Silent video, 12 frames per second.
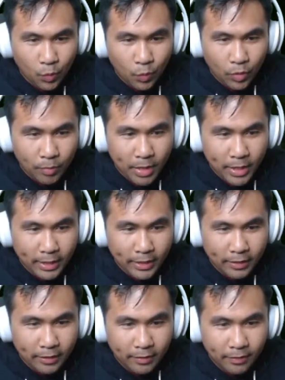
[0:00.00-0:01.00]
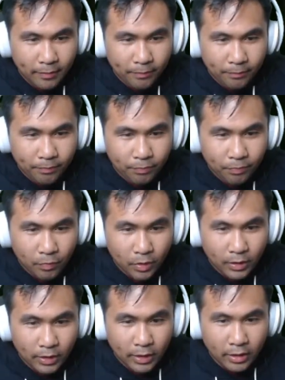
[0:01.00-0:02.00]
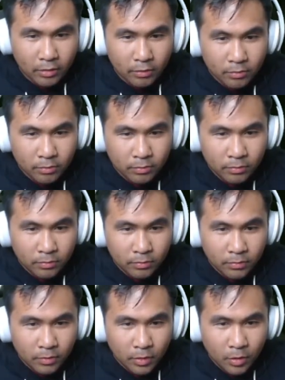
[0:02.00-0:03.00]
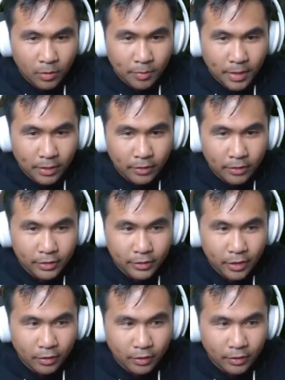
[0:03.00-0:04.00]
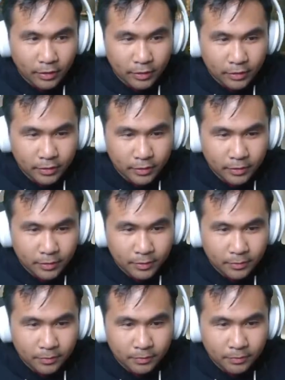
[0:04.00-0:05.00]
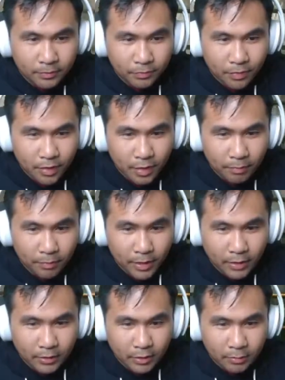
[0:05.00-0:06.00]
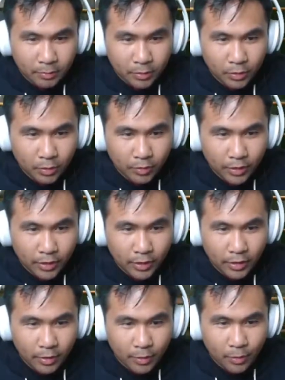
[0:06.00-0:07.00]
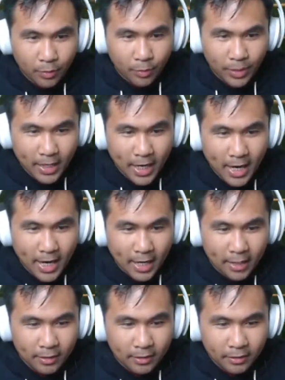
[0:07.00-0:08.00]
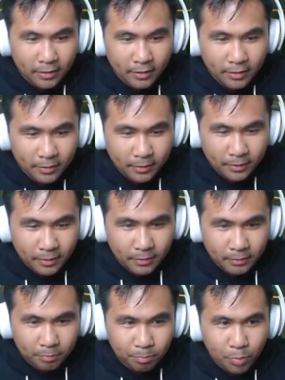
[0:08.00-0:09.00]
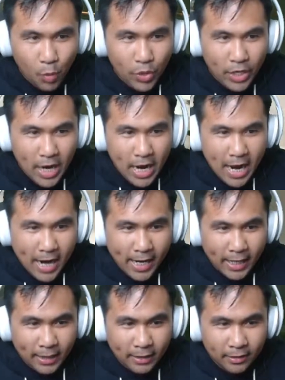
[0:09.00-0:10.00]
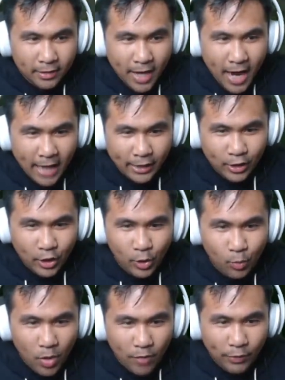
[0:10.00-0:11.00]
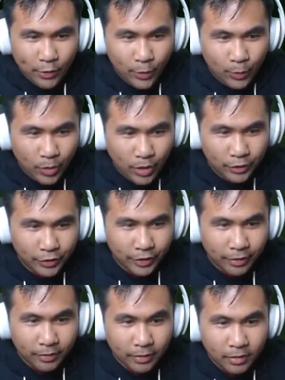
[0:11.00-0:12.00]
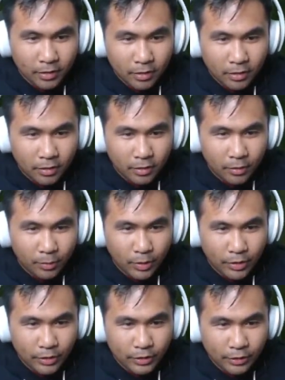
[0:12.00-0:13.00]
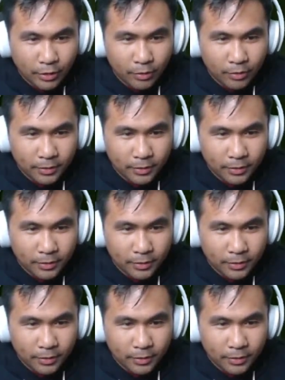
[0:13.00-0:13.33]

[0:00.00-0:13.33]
Somebody in here? What the hell? Oh my goodness, y'all look at this. Guess I'm over here. What ah! Booyah! IQ over 200. Oh, where did this go?